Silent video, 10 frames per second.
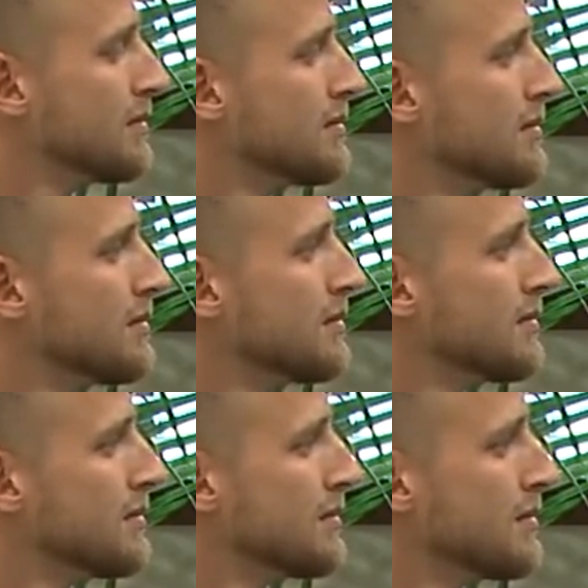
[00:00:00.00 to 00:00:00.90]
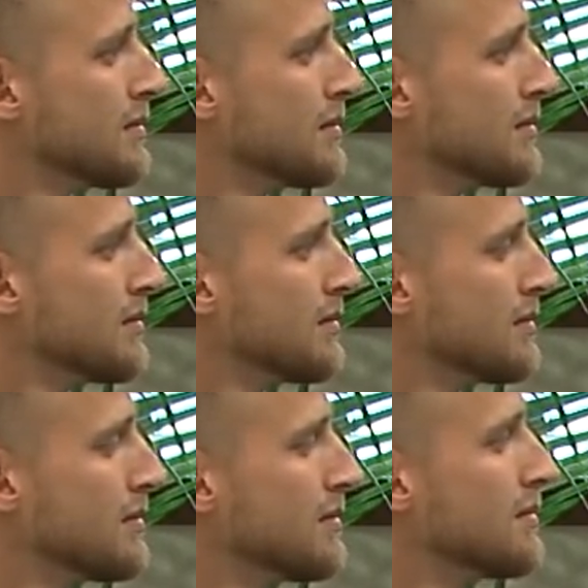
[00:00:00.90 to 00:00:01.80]

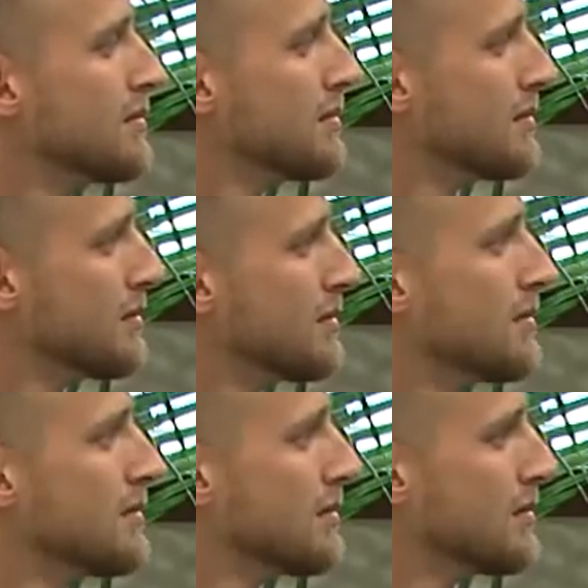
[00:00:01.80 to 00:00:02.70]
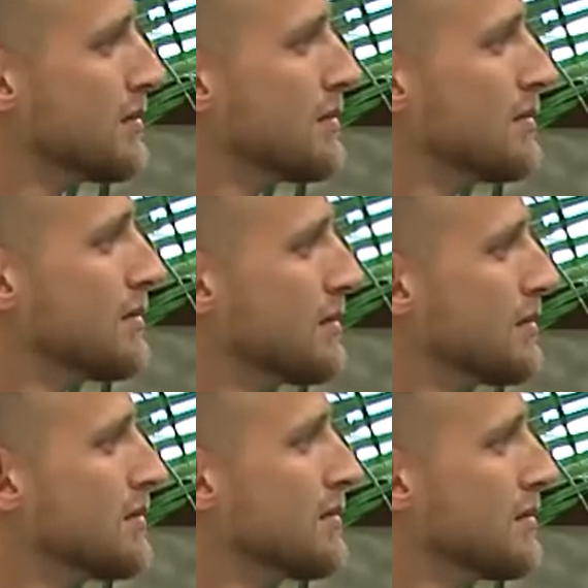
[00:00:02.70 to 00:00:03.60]

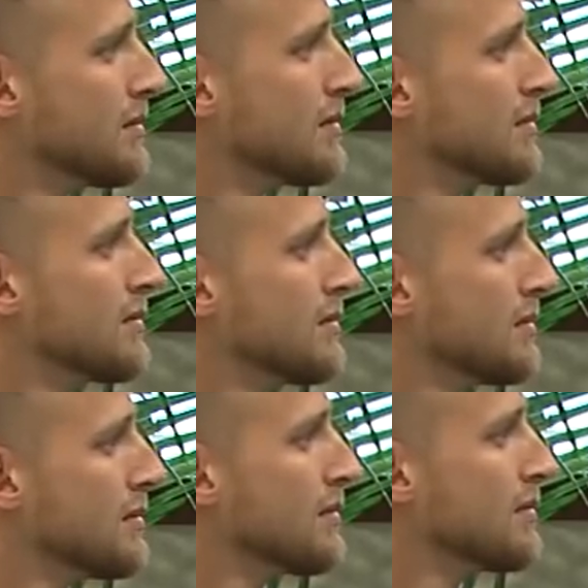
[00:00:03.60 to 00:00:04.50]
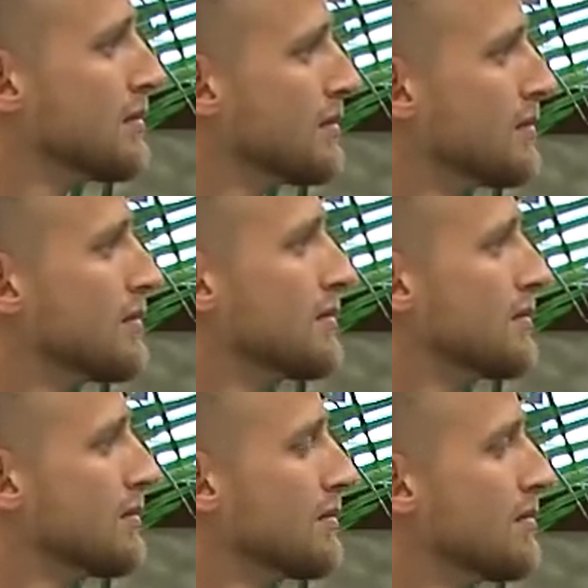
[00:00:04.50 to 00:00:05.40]

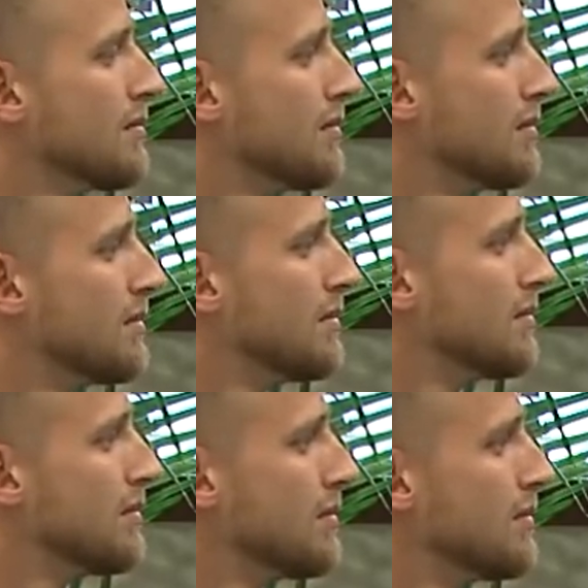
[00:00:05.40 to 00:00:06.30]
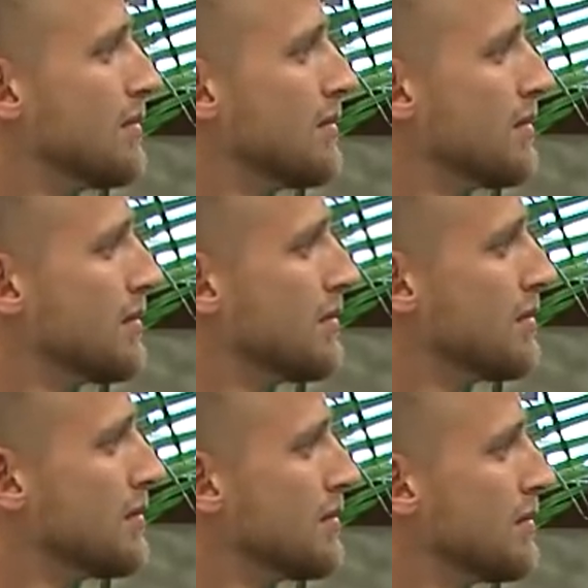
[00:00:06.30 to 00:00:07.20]

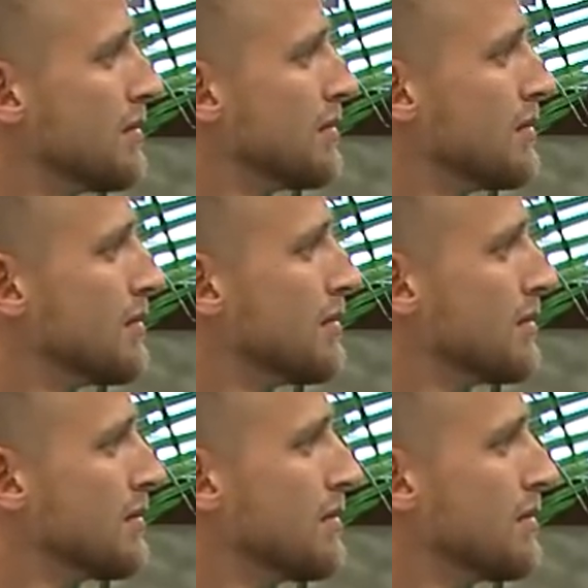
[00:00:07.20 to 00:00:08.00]
[no speech]